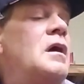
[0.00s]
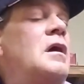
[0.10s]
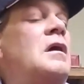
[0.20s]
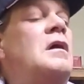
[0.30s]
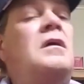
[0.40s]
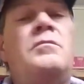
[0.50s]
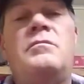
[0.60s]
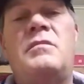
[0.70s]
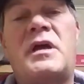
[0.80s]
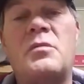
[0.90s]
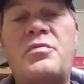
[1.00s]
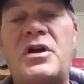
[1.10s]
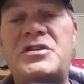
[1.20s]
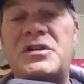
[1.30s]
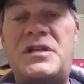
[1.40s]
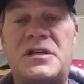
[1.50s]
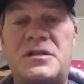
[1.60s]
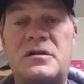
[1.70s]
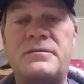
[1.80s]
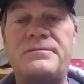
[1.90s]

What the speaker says: My compression tester.